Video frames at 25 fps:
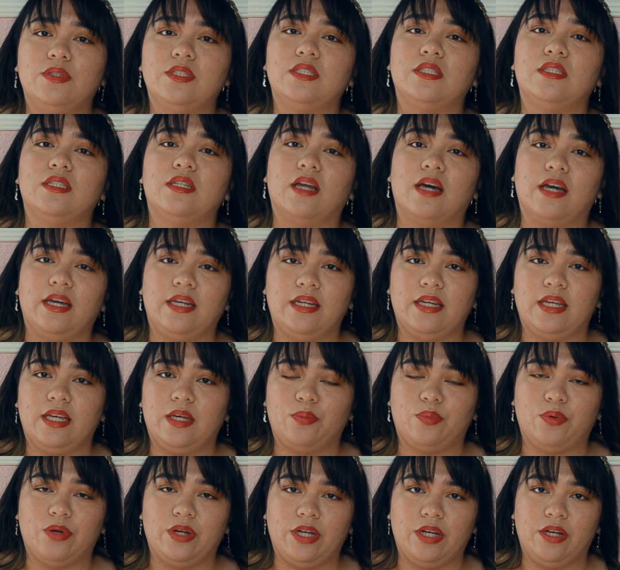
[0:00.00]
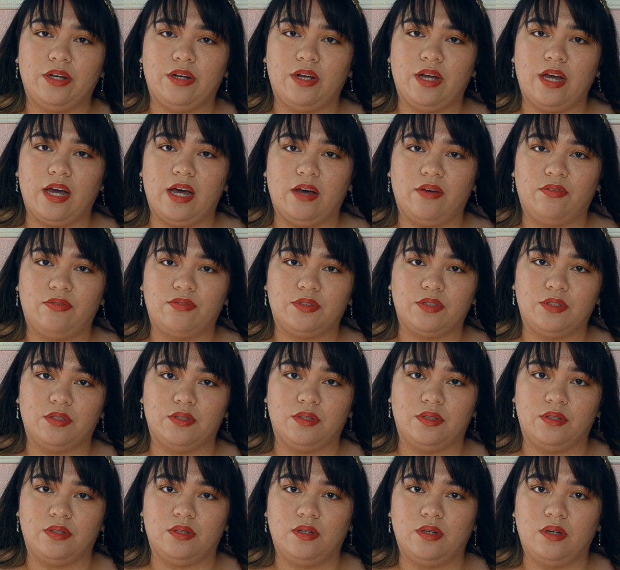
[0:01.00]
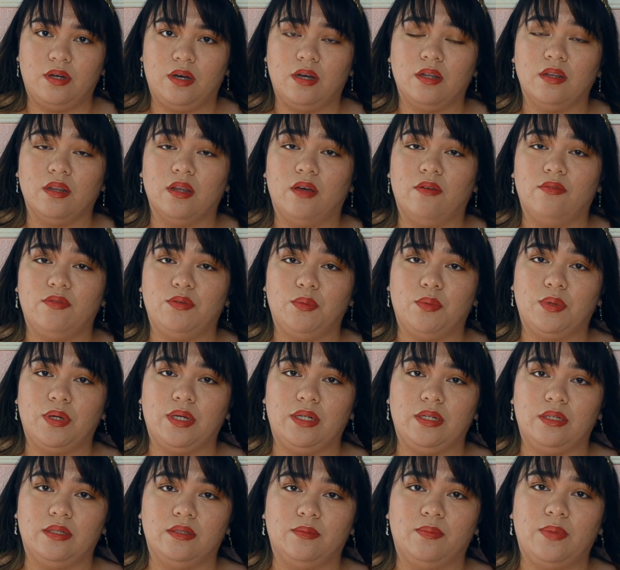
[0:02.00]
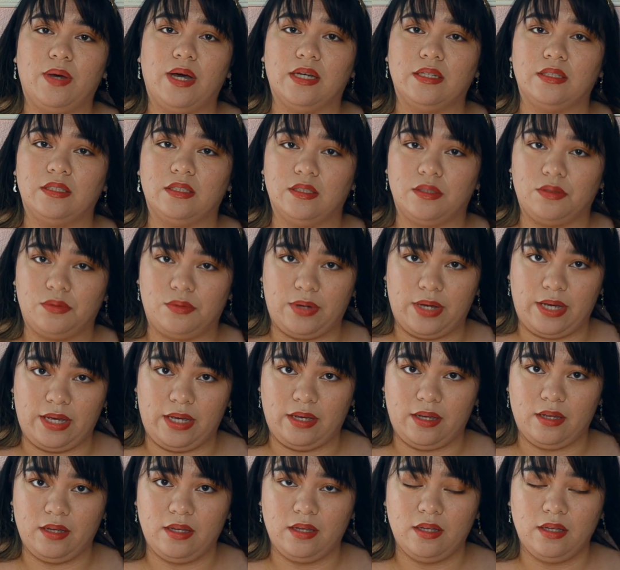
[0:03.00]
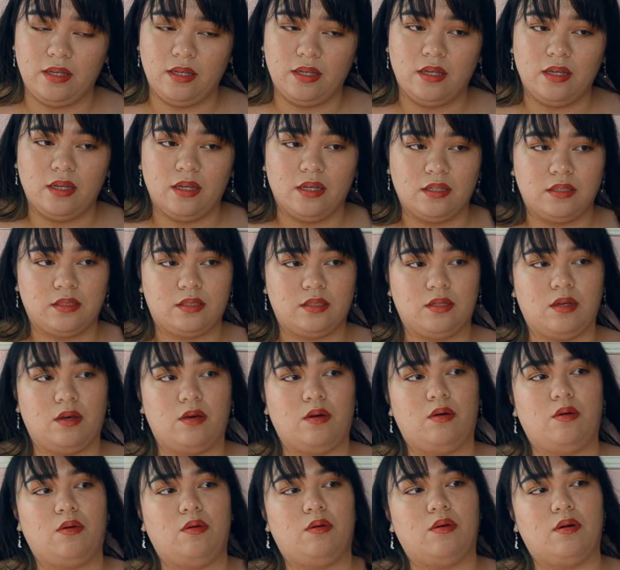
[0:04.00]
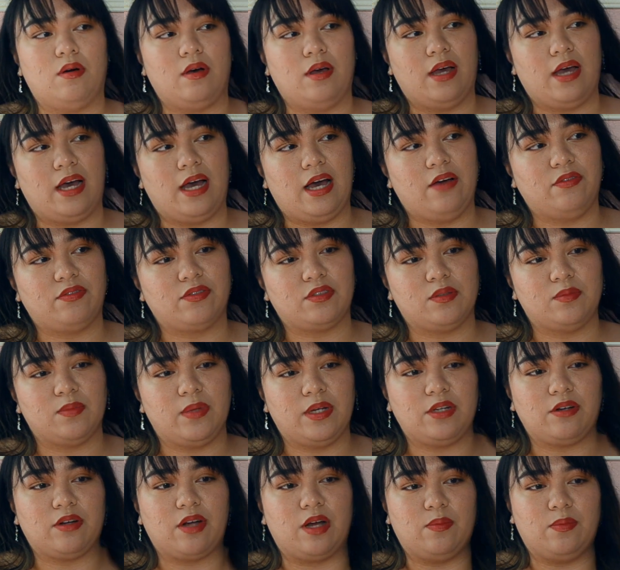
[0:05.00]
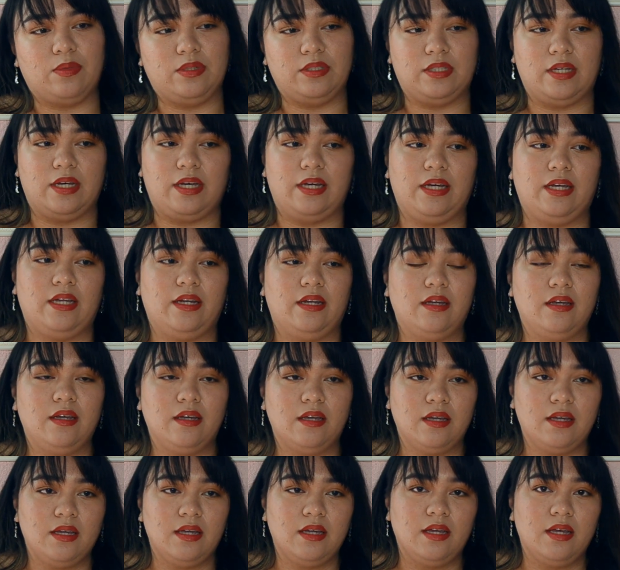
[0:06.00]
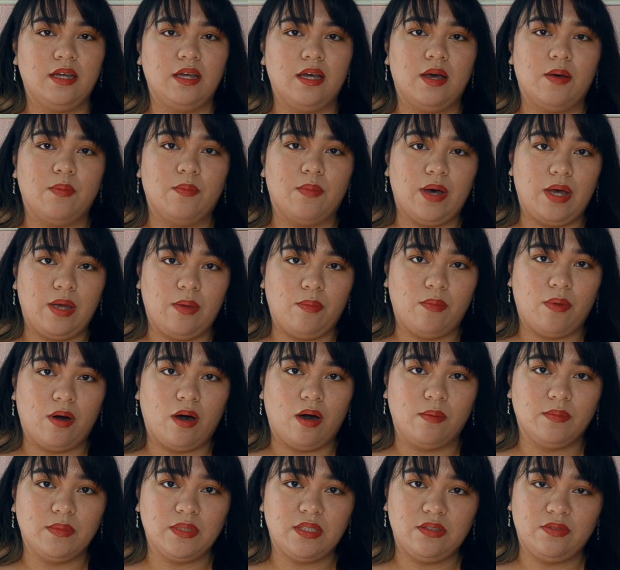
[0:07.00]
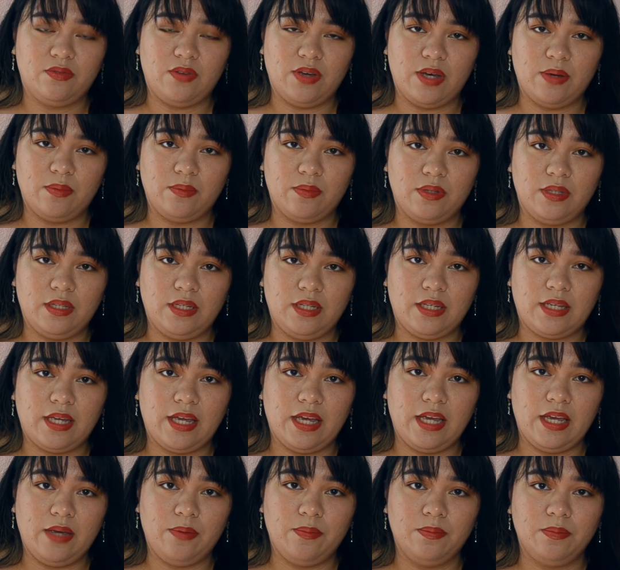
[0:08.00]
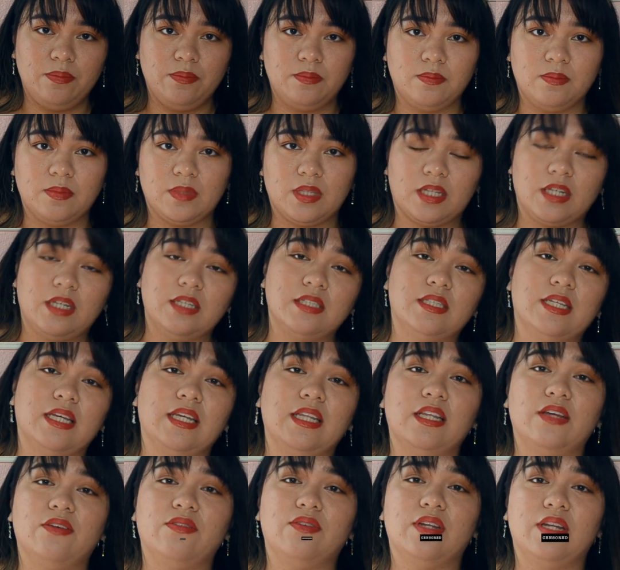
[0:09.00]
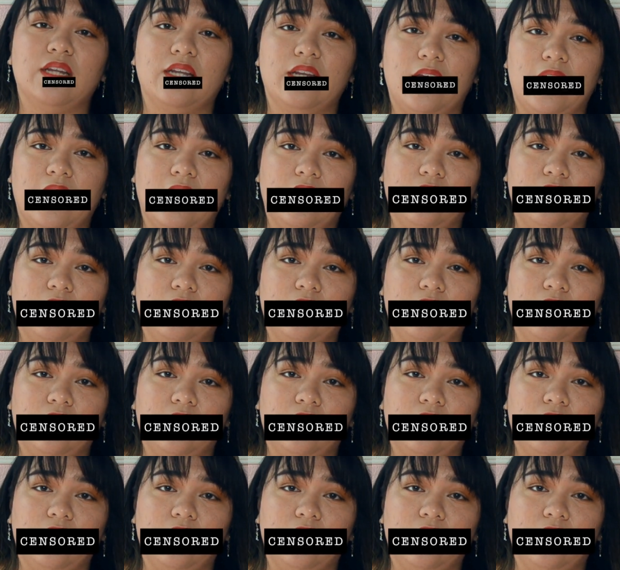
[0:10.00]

is a 9-day prayer after a loved one passes away. So, after my grandma died, my mom's family came, because they live in,